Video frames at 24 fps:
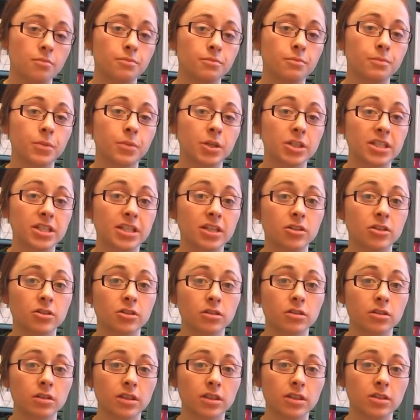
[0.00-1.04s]

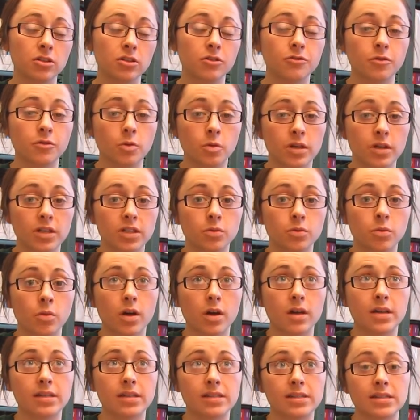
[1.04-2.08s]
particularly their focus
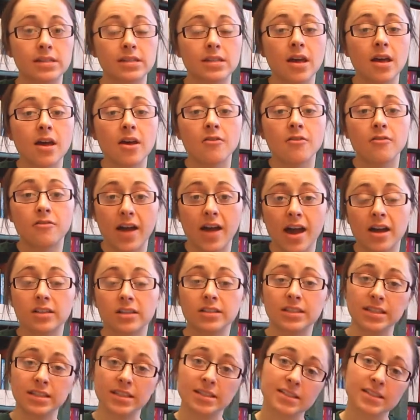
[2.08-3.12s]
was
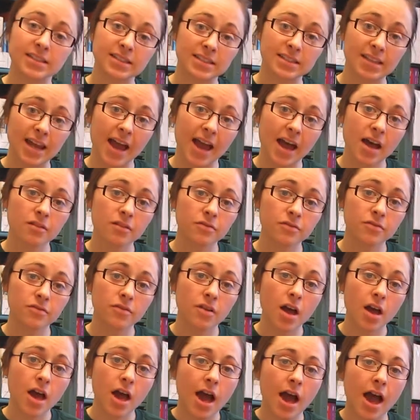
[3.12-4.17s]
faculty and staff.
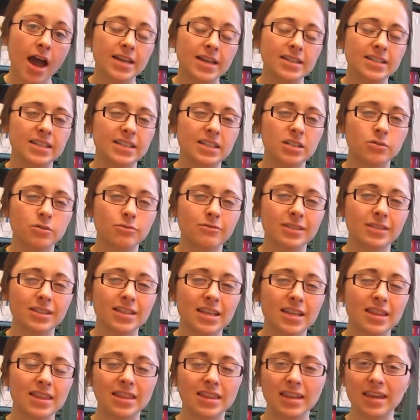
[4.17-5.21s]
I didn't
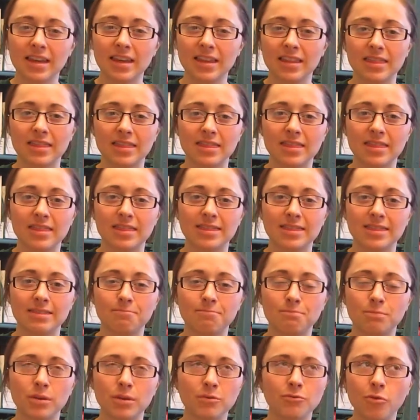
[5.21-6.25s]
really think
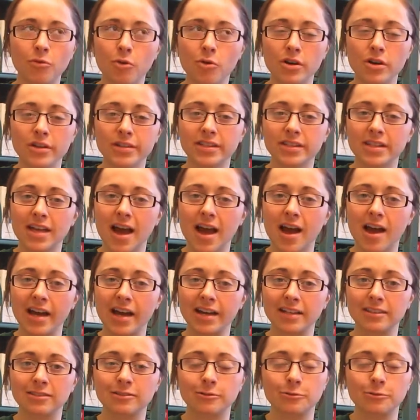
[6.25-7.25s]
before that